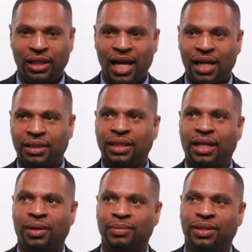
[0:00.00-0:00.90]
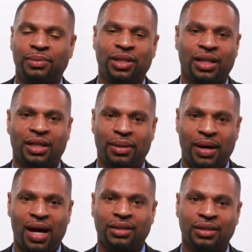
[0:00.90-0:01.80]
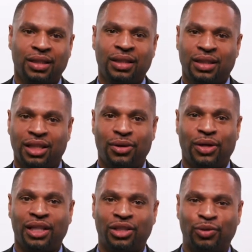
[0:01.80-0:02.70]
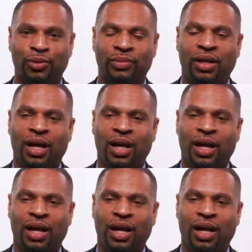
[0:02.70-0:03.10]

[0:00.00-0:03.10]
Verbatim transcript: He has the um, subject in the box, interrogation room.